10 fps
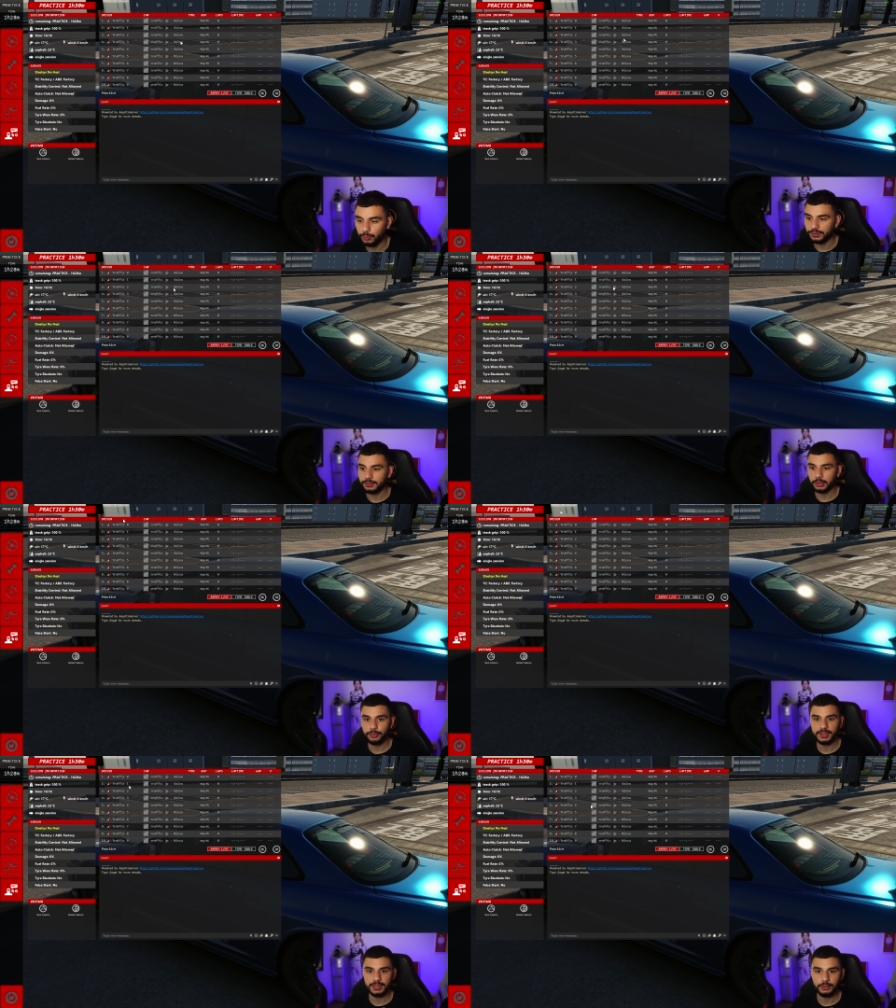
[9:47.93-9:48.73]
once you
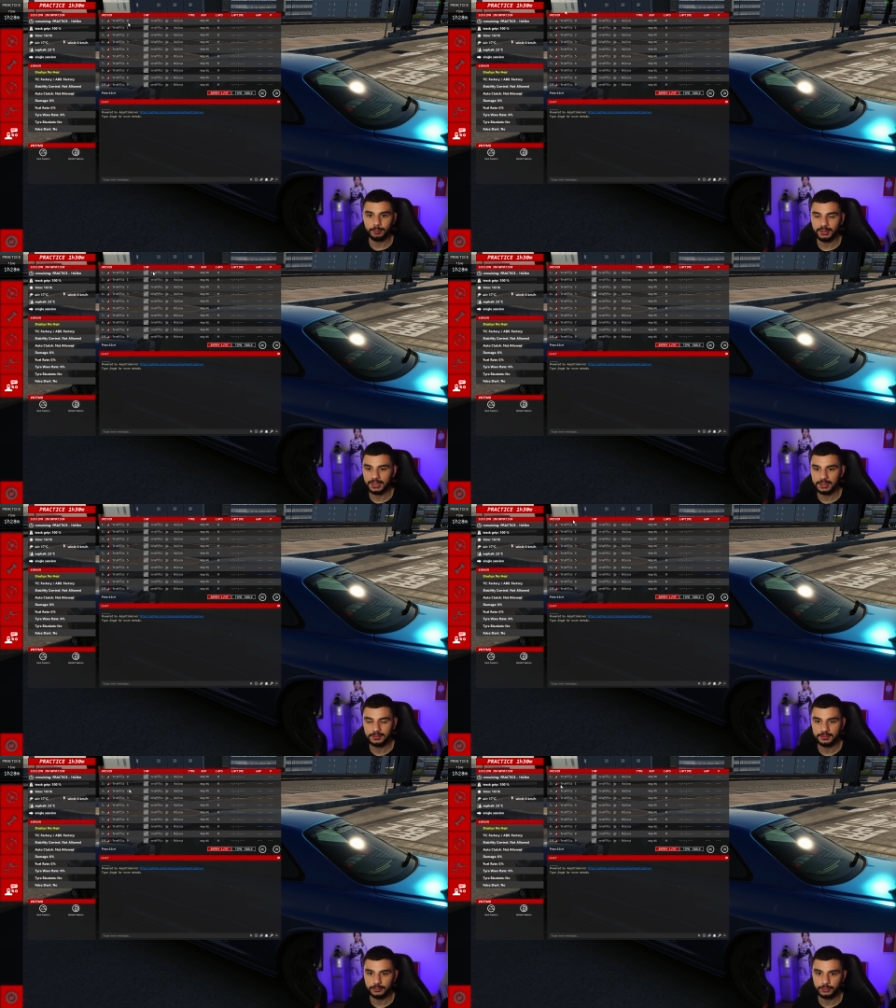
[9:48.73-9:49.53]
load in, your
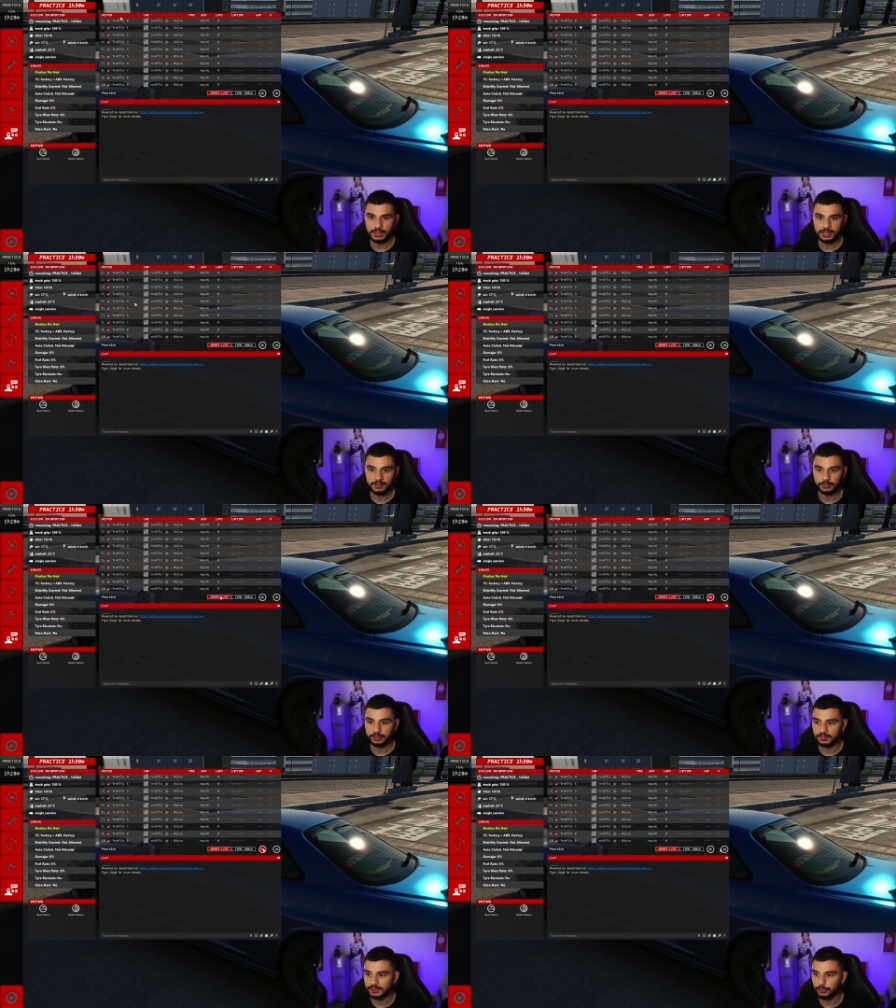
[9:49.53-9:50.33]
playlist is all here, so you
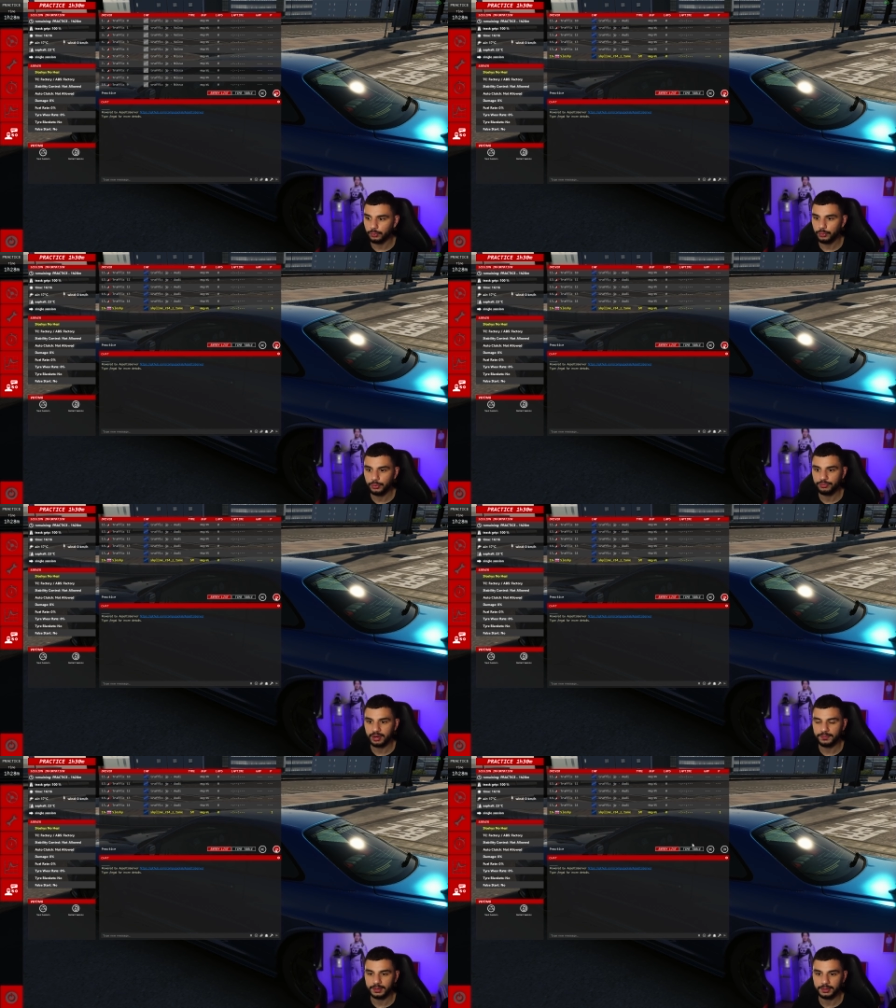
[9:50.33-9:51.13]
can see all the
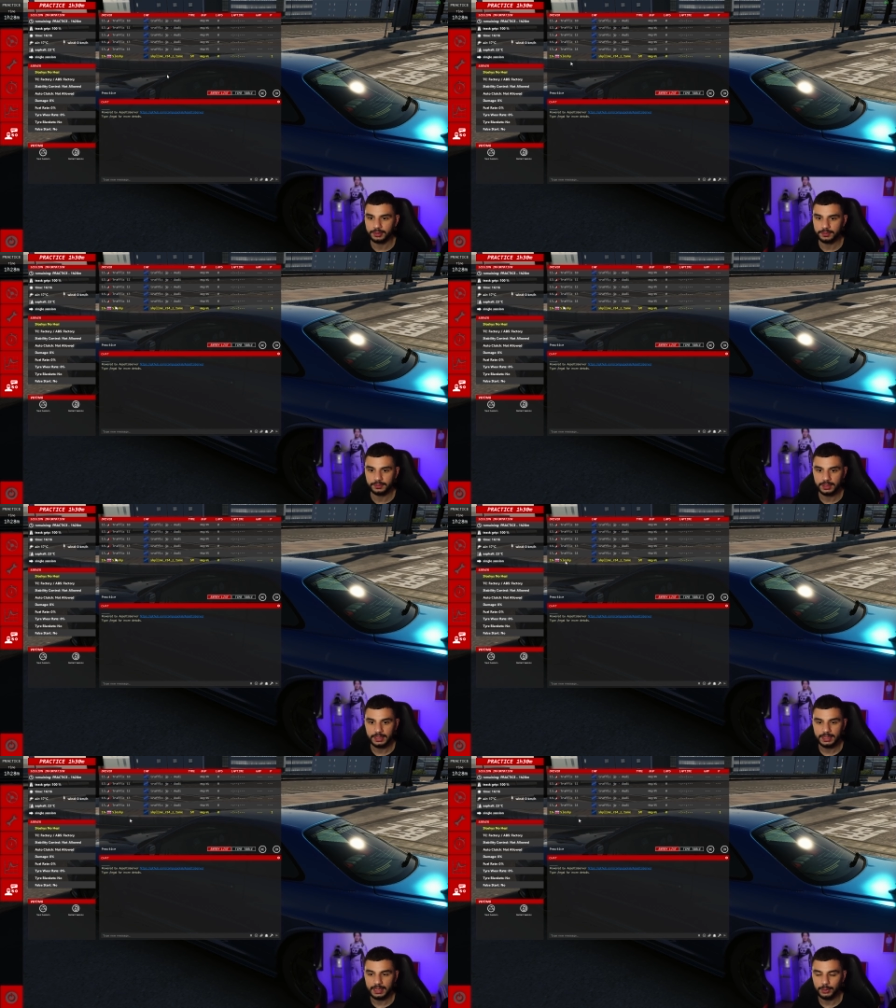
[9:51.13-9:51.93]
traffic cars
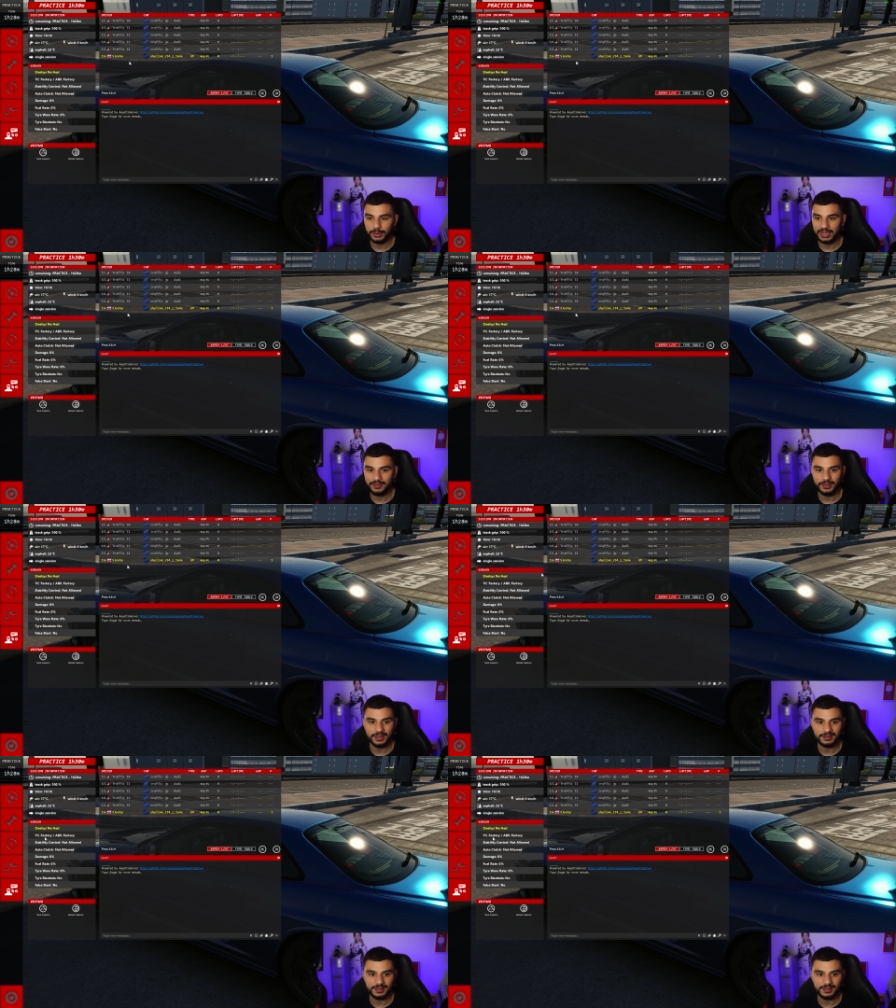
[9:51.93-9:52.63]
and then we have us